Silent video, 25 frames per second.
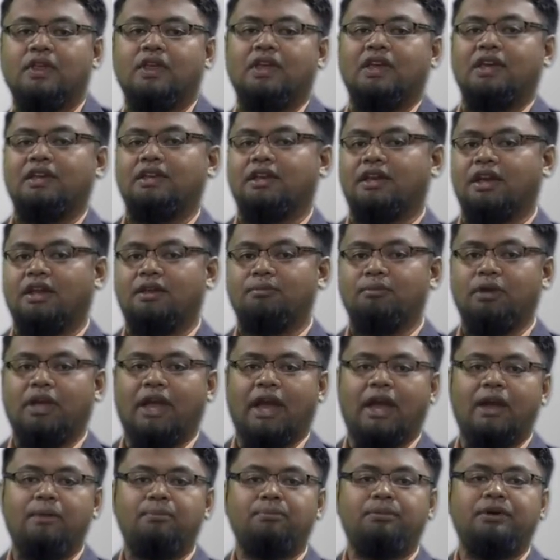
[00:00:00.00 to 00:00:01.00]
It can be
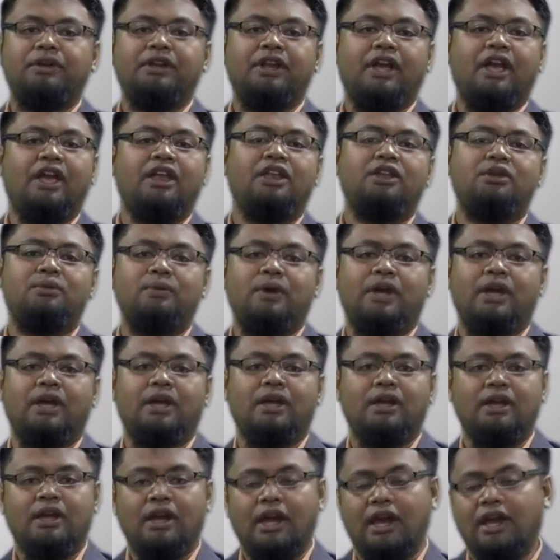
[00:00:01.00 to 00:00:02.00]
happen anywhere
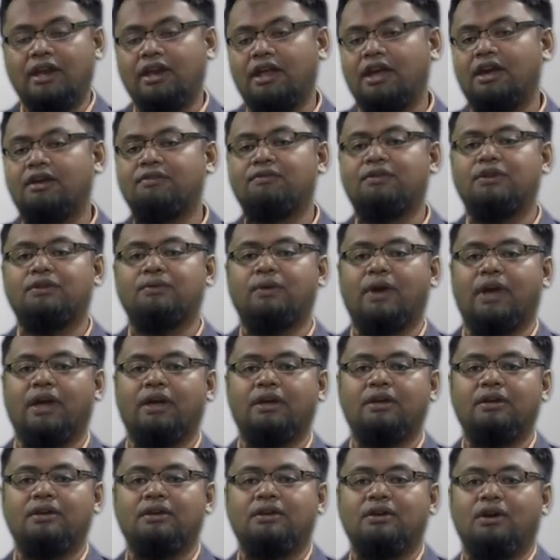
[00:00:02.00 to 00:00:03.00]
and everywhere,
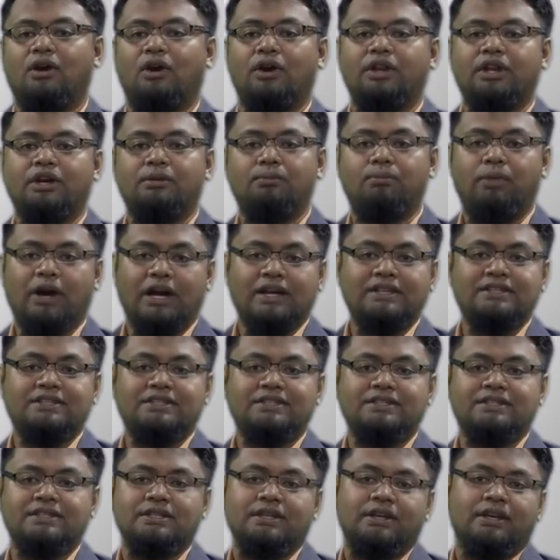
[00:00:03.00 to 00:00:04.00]
on a
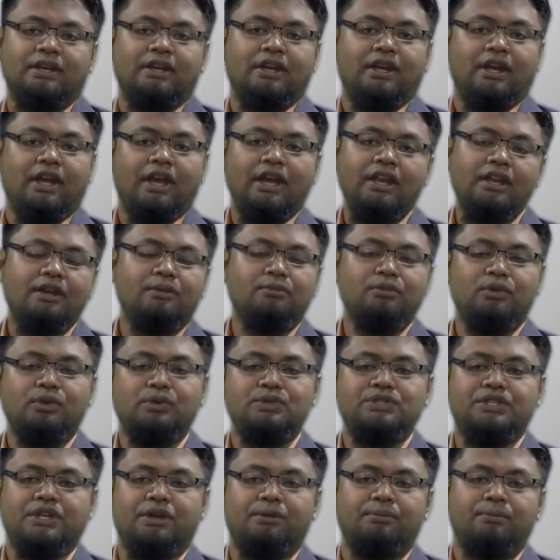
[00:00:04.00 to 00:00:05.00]
bus, in a
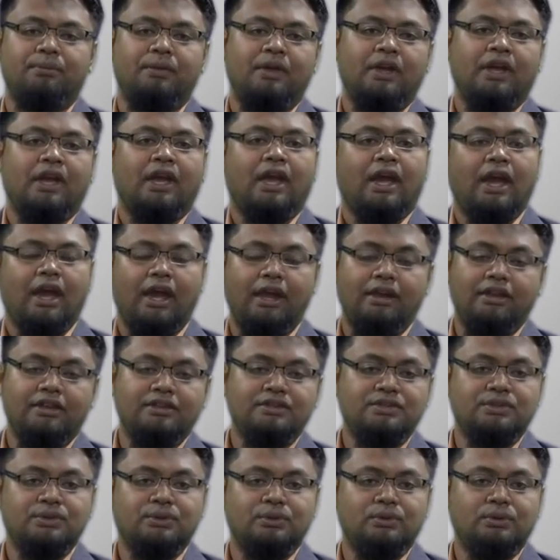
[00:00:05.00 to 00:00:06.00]
museum, at the
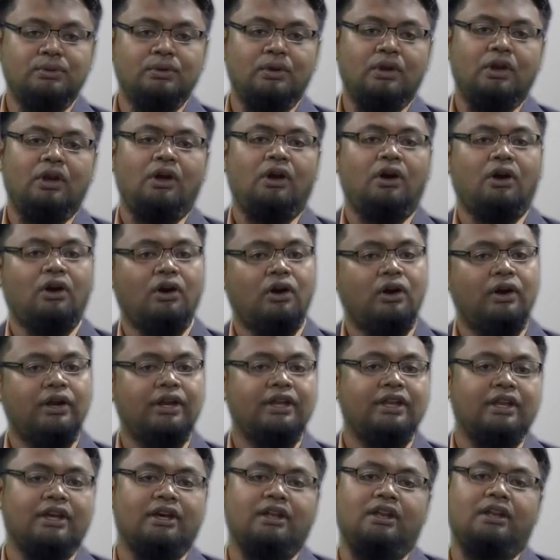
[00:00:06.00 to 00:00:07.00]
zoo, or
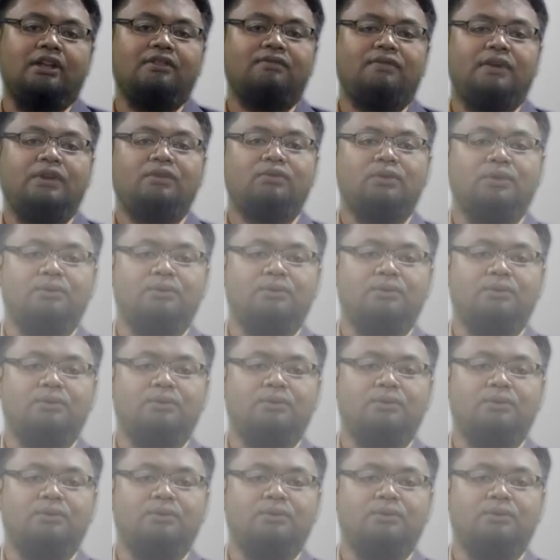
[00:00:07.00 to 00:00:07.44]
in a living